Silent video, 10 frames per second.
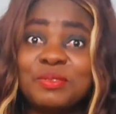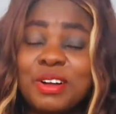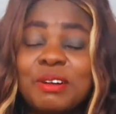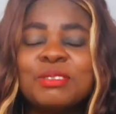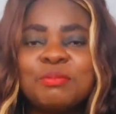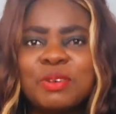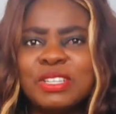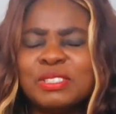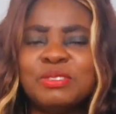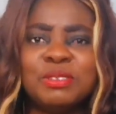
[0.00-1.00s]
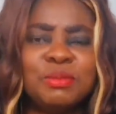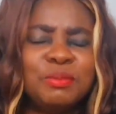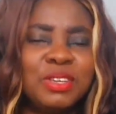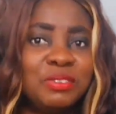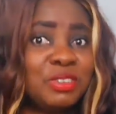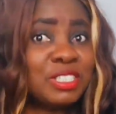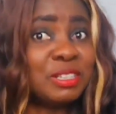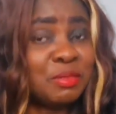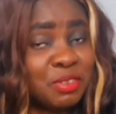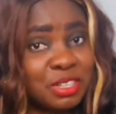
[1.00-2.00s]
and welcome to Parenting with Dumebi. If you
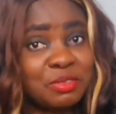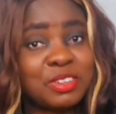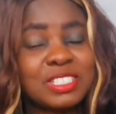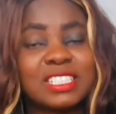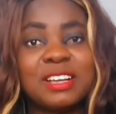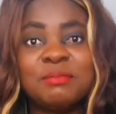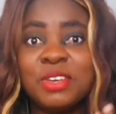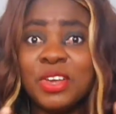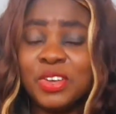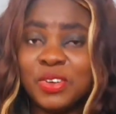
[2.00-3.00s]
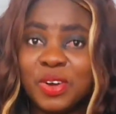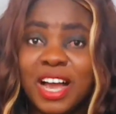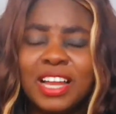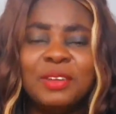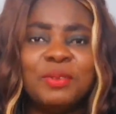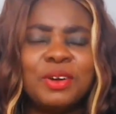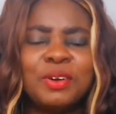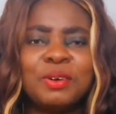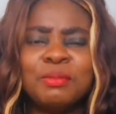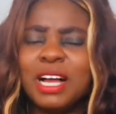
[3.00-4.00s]
see me for the first time, you're highly
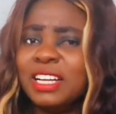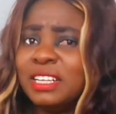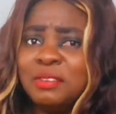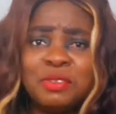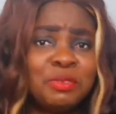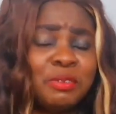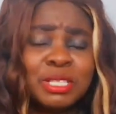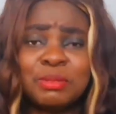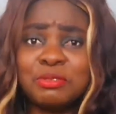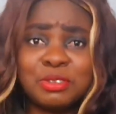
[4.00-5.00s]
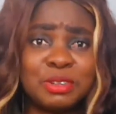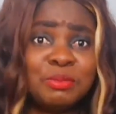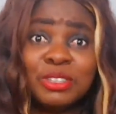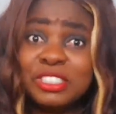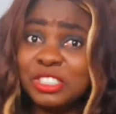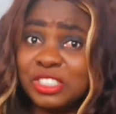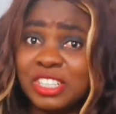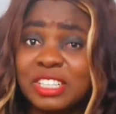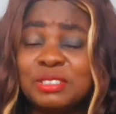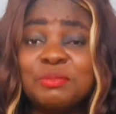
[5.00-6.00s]
welcome. And if you've always been following me on this
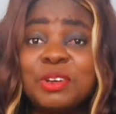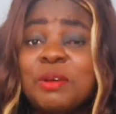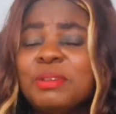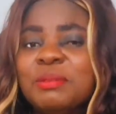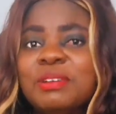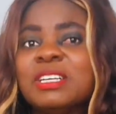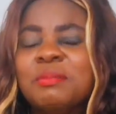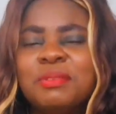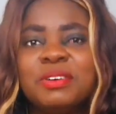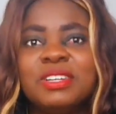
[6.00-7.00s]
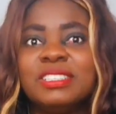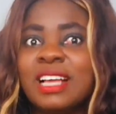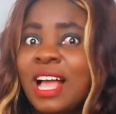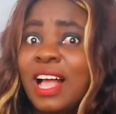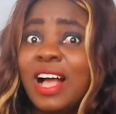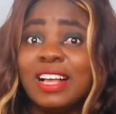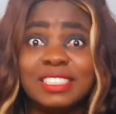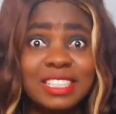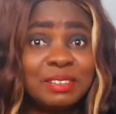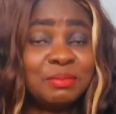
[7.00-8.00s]
journey to becoming a better parent,
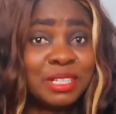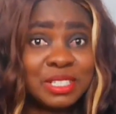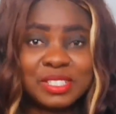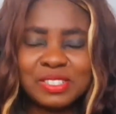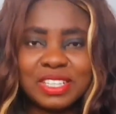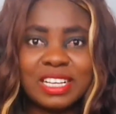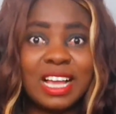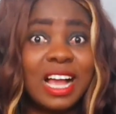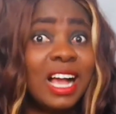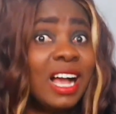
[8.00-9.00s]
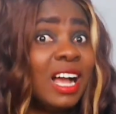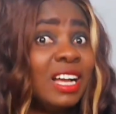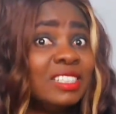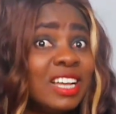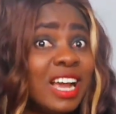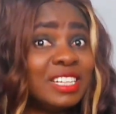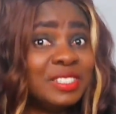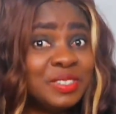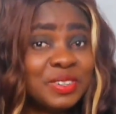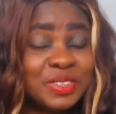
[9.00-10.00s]
I celebrate it today and I
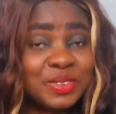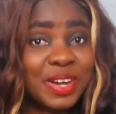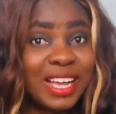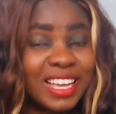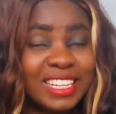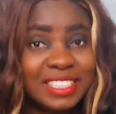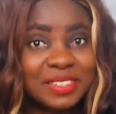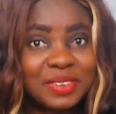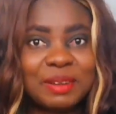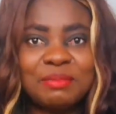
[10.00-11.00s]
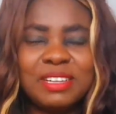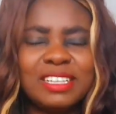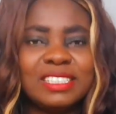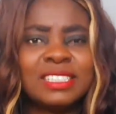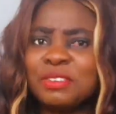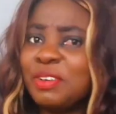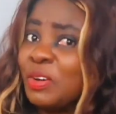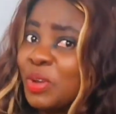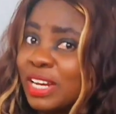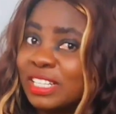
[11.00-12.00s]
know you are in the right place. So
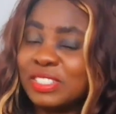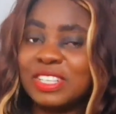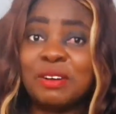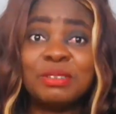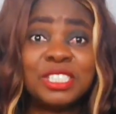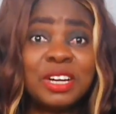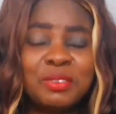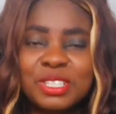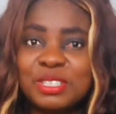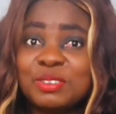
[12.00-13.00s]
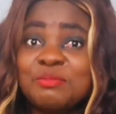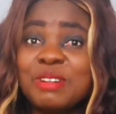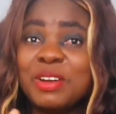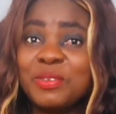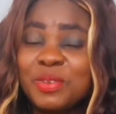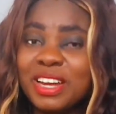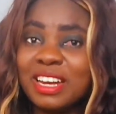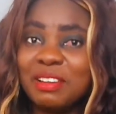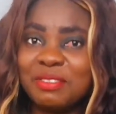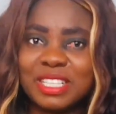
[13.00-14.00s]
very quickly today, I'll be sharing with you my
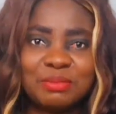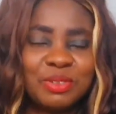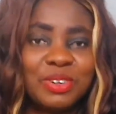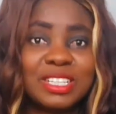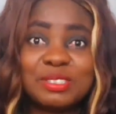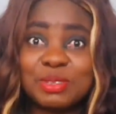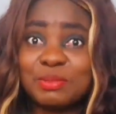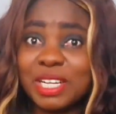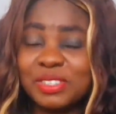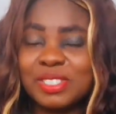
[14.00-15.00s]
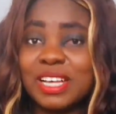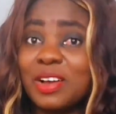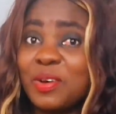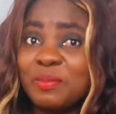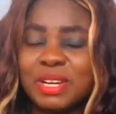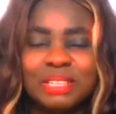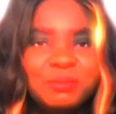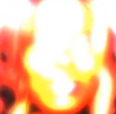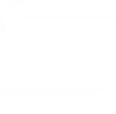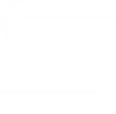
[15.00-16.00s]
real life experience with my daughter,
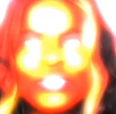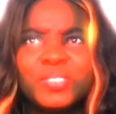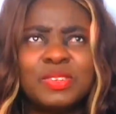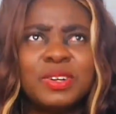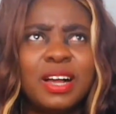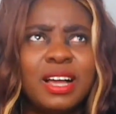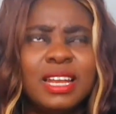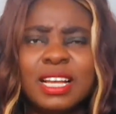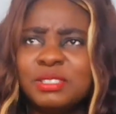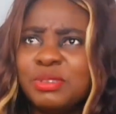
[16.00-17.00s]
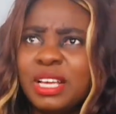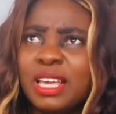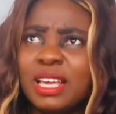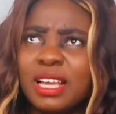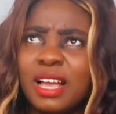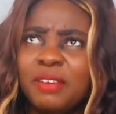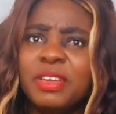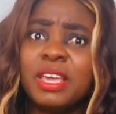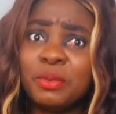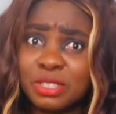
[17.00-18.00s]
Omanibe. So last week, I
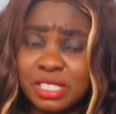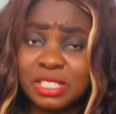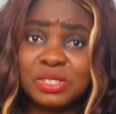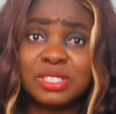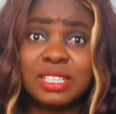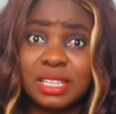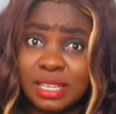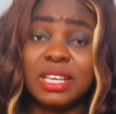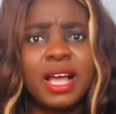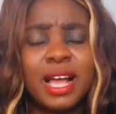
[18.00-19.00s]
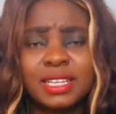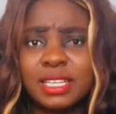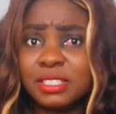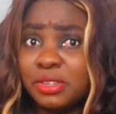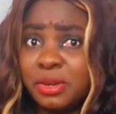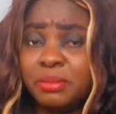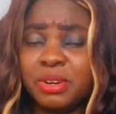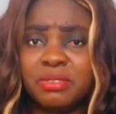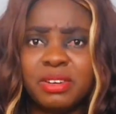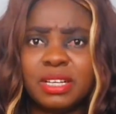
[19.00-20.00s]
think it was on a Tuesday, so I asked her during
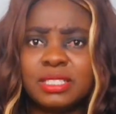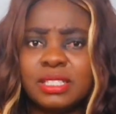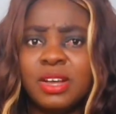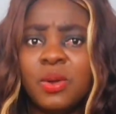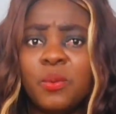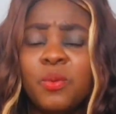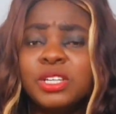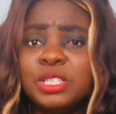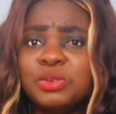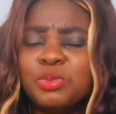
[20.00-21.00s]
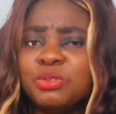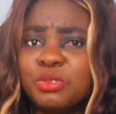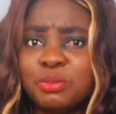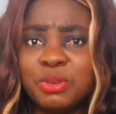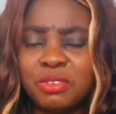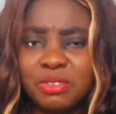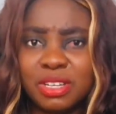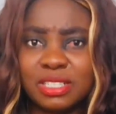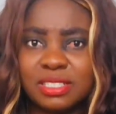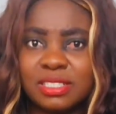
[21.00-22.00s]
breakfast, what do you want for
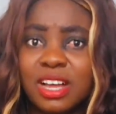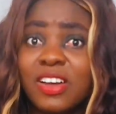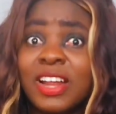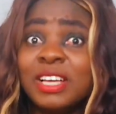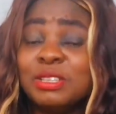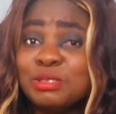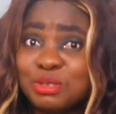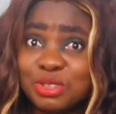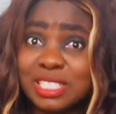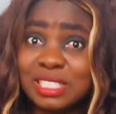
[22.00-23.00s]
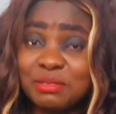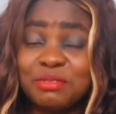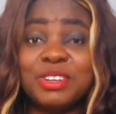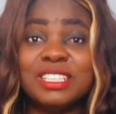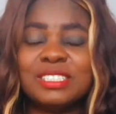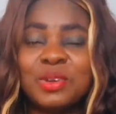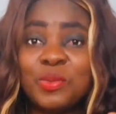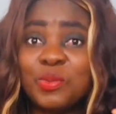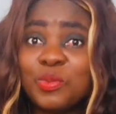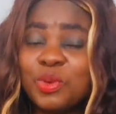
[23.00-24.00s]
breakfast? I'd like you to note the phrase,
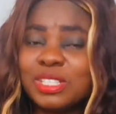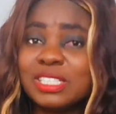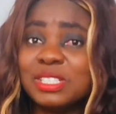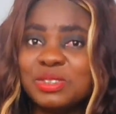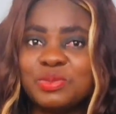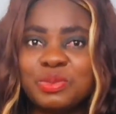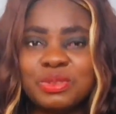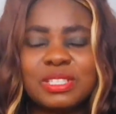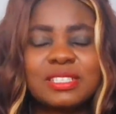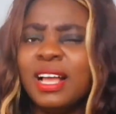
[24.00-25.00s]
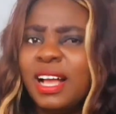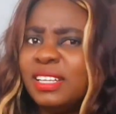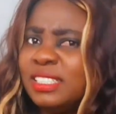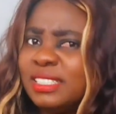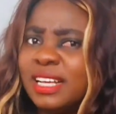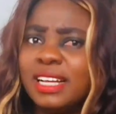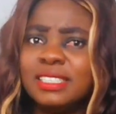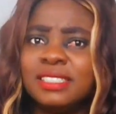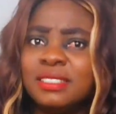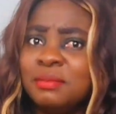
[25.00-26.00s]
what do you want? And she said,